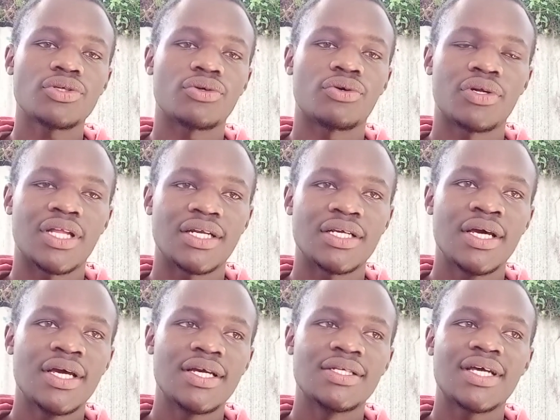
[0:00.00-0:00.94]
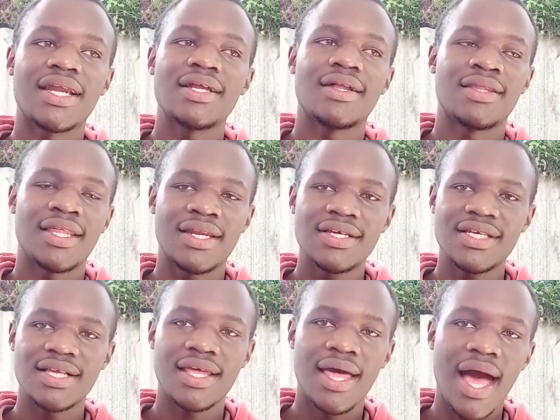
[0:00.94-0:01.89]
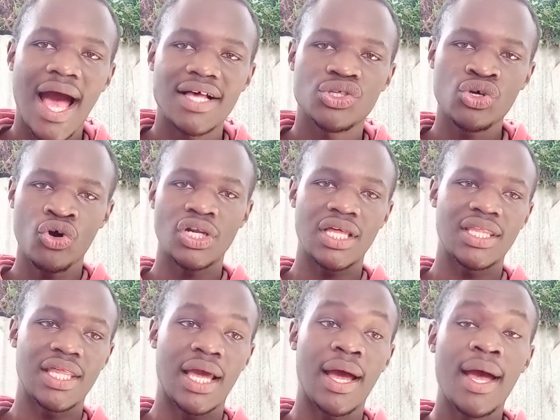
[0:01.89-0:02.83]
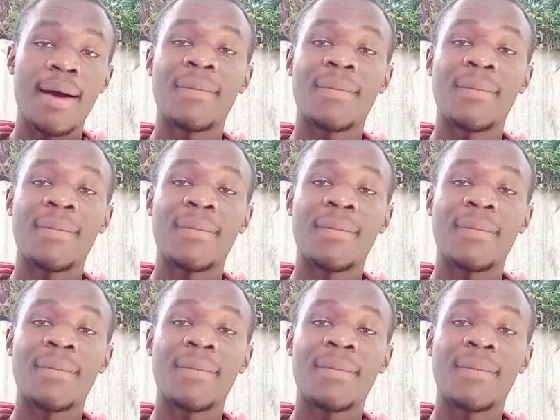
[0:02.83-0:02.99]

or that is the research has gotten there.